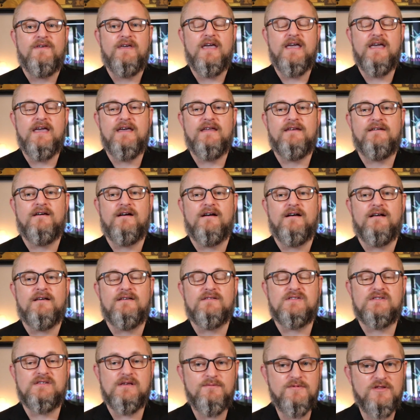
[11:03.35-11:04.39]
And
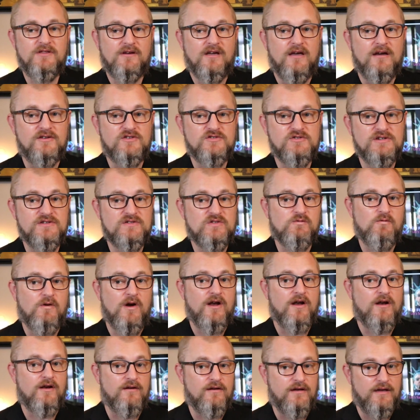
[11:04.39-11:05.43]
some of the countries
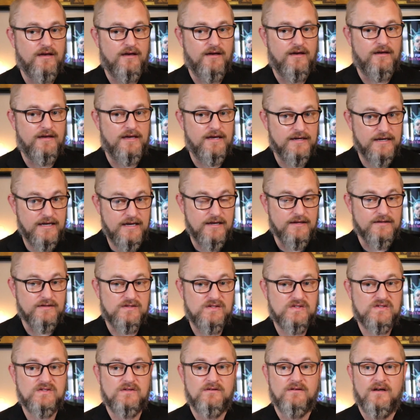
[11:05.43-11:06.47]
where it
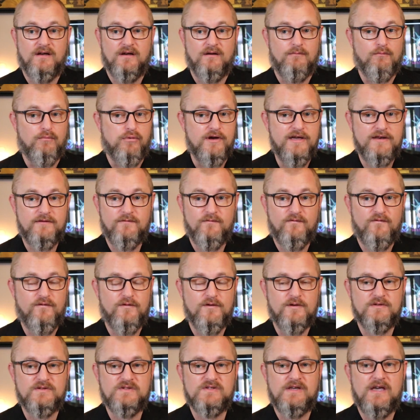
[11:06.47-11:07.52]
is, Britain,
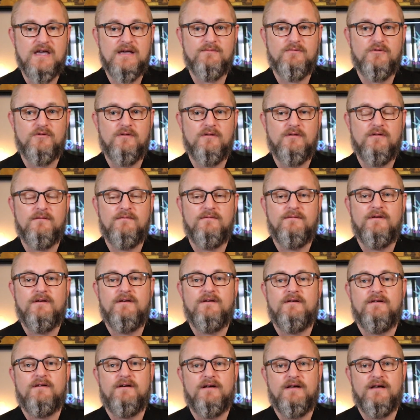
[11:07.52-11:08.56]
for example,
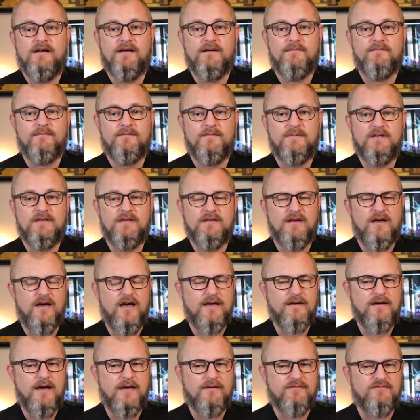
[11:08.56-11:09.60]

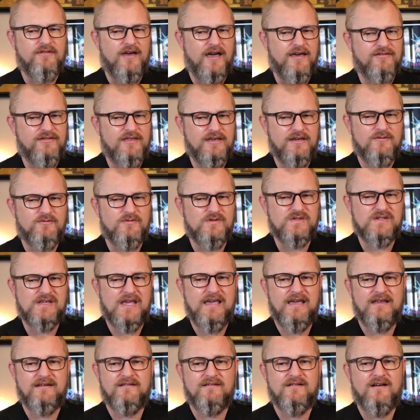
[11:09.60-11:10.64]
I think it was
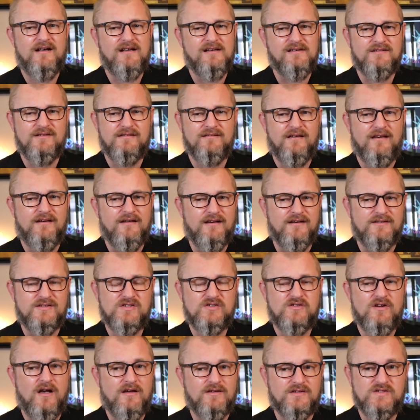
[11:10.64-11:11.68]
Canada,
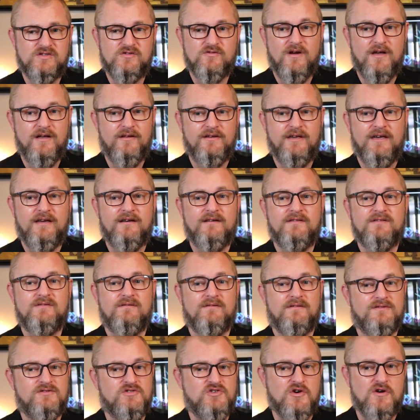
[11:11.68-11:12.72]

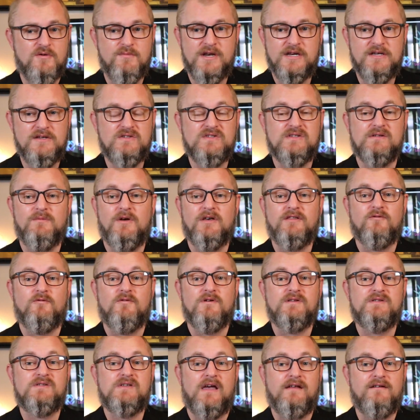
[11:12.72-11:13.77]
Australia, Germany, some other
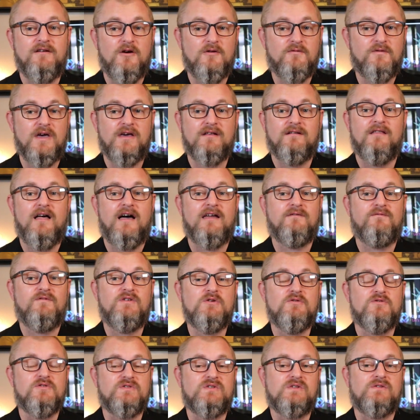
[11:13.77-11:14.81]
ones. I know I've got a lot of
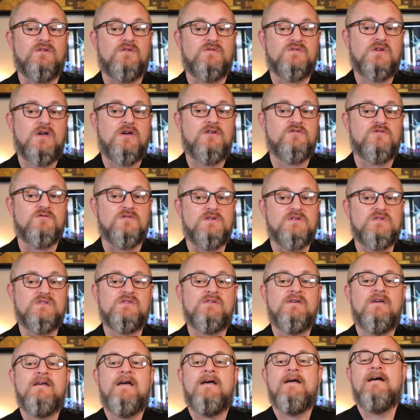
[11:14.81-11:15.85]
viewers in those
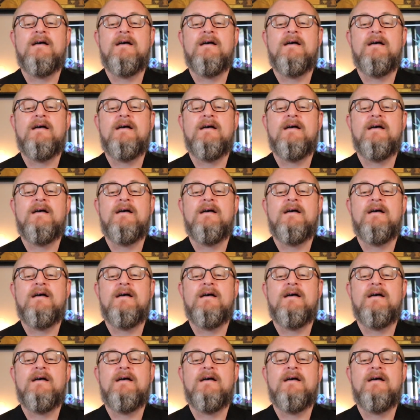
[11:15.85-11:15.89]
countries.